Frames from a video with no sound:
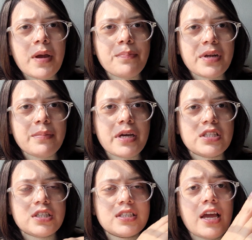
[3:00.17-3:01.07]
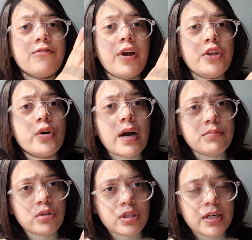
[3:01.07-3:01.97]
my pre-majors. And when you
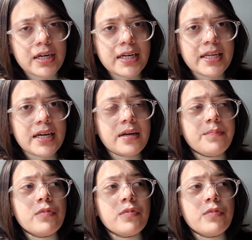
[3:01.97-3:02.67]
come to third year,